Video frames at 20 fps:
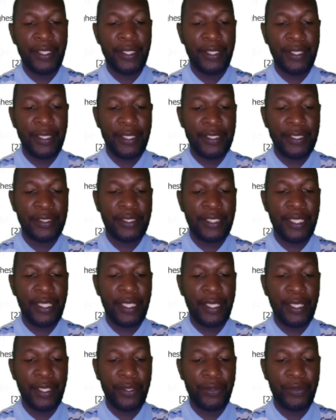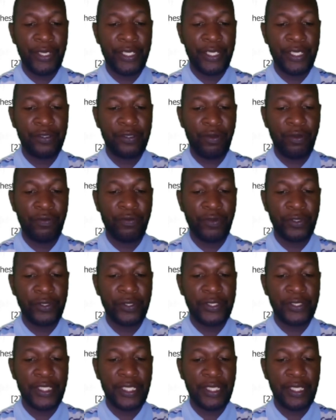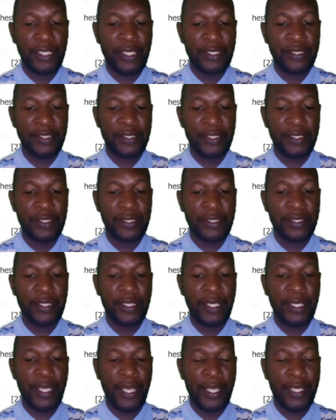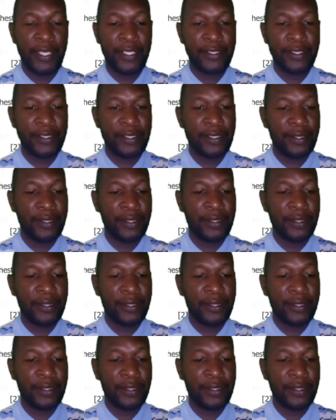is the rate of photosynthesis highest?